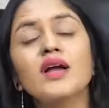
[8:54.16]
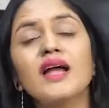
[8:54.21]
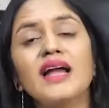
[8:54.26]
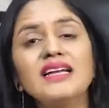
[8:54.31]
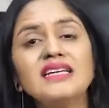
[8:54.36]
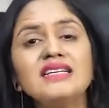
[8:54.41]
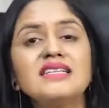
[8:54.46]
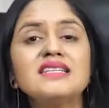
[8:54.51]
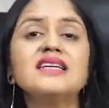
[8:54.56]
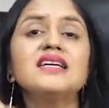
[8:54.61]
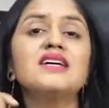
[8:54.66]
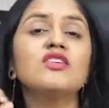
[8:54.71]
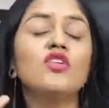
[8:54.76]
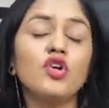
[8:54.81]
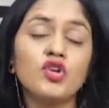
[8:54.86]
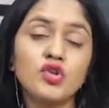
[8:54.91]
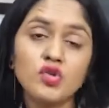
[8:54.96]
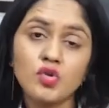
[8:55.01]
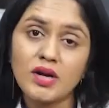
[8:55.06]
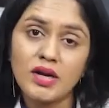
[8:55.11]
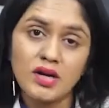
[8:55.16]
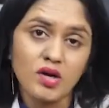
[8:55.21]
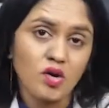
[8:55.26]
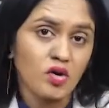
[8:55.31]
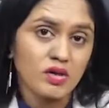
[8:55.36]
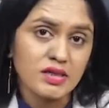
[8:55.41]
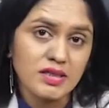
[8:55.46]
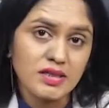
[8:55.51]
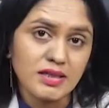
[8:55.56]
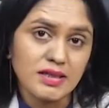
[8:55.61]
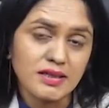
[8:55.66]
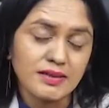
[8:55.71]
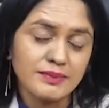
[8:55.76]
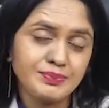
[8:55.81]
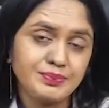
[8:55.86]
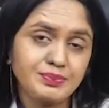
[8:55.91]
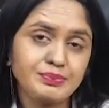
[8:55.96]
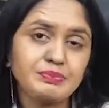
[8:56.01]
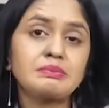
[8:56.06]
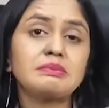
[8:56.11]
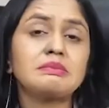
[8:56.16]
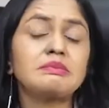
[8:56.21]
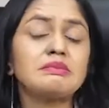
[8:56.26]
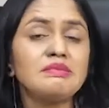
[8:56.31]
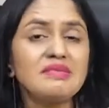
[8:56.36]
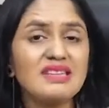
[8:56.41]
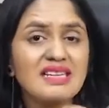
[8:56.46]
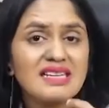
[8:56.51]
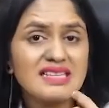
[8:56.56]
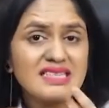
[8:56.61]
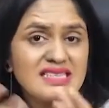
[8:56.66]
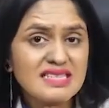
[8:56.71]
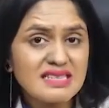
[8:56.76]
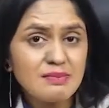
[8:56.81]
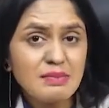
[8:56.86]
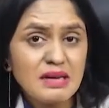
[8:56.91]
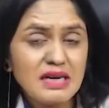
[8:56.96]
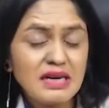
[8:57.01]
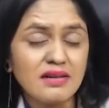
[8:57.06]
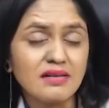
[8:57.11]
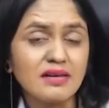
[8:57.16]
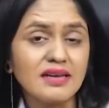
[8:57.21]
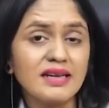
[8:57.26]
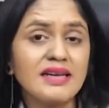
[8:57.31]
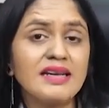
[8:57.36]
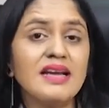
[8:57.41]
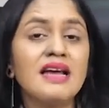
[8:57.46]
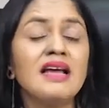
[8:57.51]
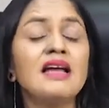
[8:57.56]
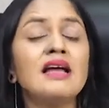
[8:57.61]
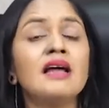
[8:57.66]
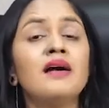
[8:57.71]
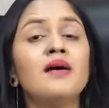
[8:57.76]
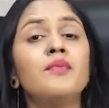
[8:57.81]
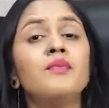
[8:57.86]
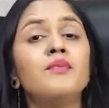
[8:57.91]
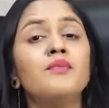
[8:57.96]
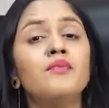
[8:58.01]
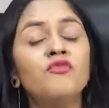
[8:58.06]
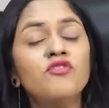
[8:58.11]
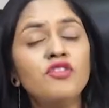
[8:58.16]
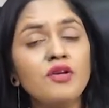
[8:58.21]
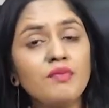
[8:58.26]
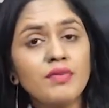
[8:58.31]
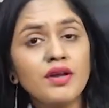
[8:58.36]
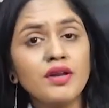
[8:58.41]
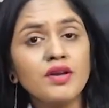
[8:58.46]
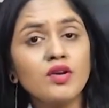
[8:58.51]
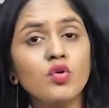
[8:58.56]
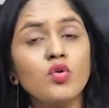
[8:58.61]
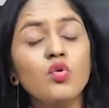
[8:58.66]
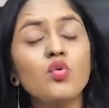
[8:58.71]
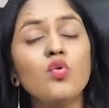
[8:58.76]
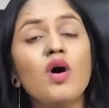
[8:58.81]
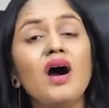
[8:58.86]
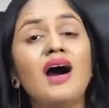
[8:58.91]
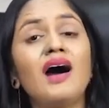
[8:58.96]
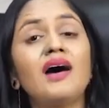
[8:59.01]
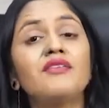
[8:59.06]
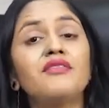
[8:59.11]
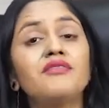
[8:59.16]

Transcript: can take or you cannot take. Similarly, women who are